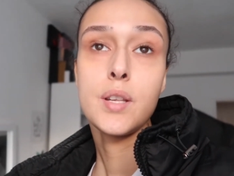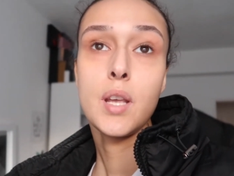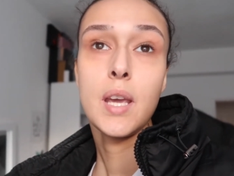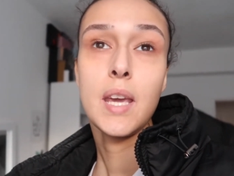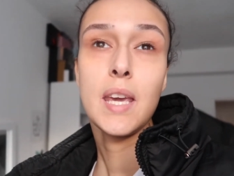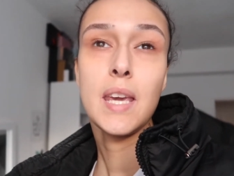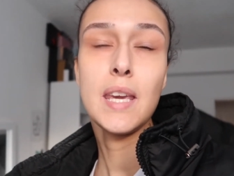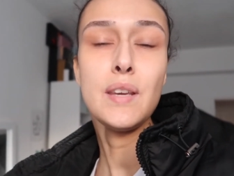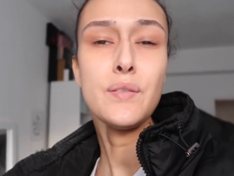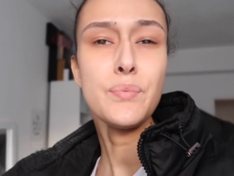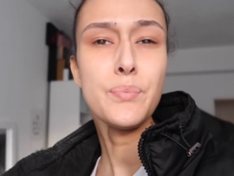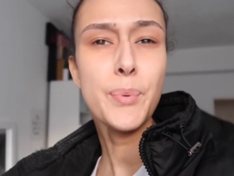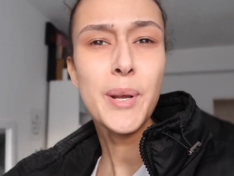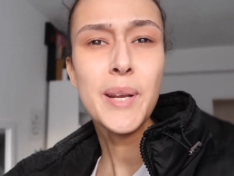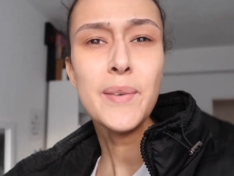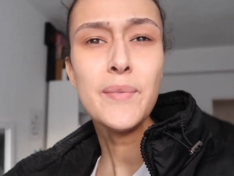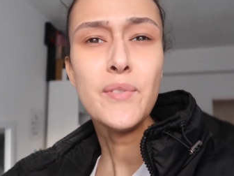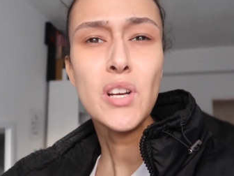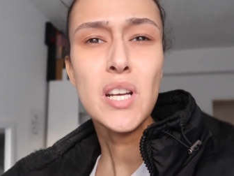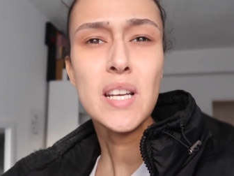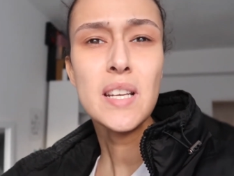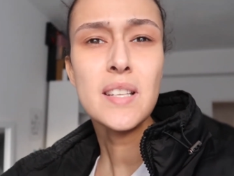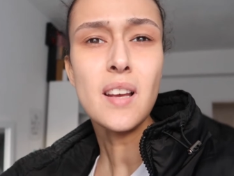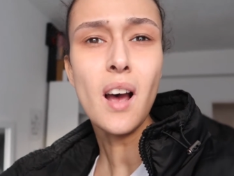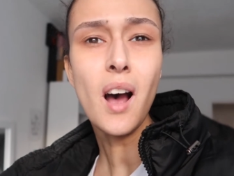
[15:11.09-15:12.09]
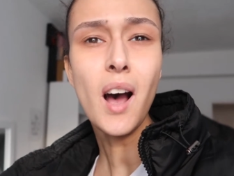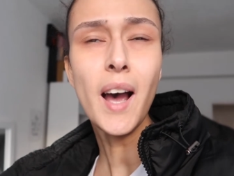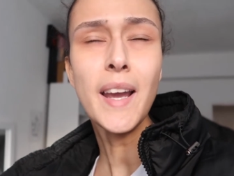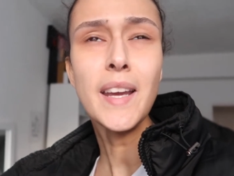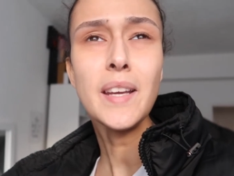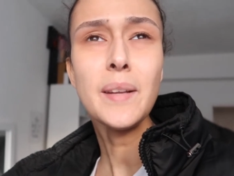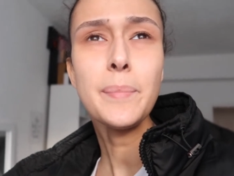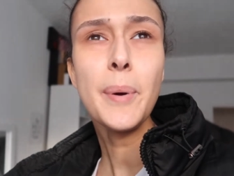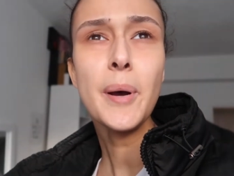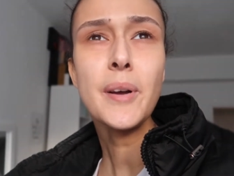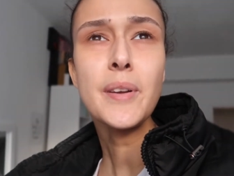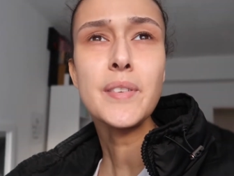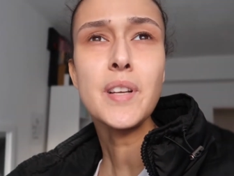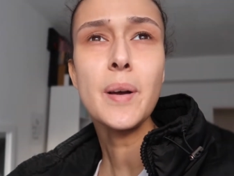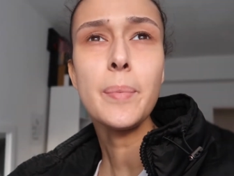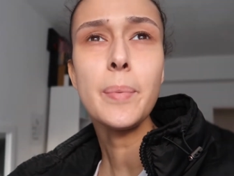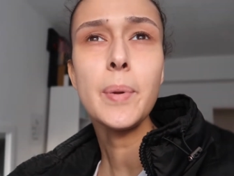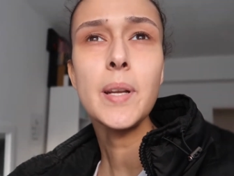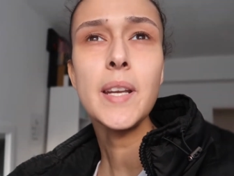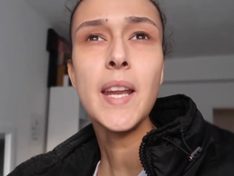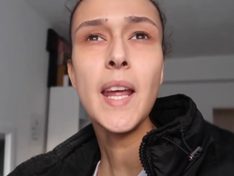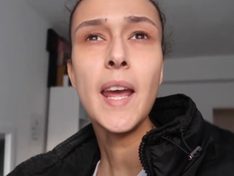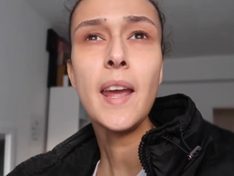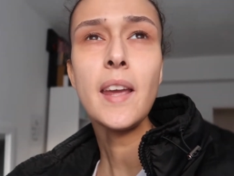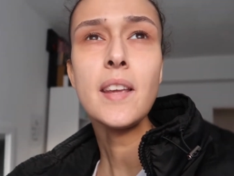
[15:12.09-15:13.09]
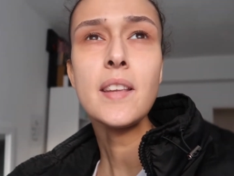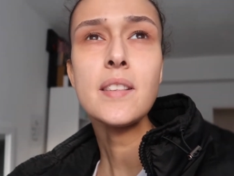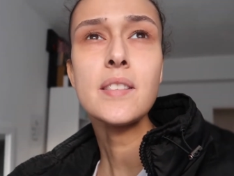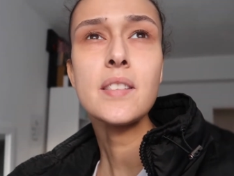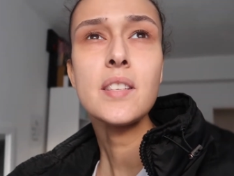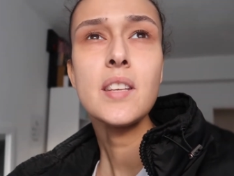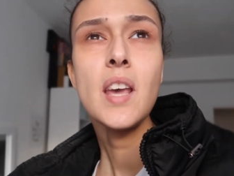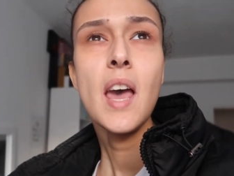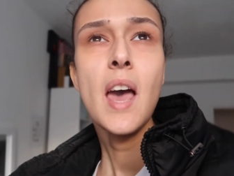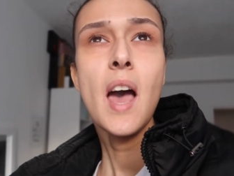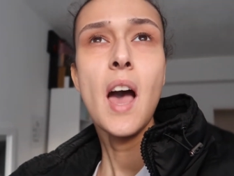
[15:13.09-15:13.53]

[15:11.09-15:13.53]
he's been really tired past couple of days.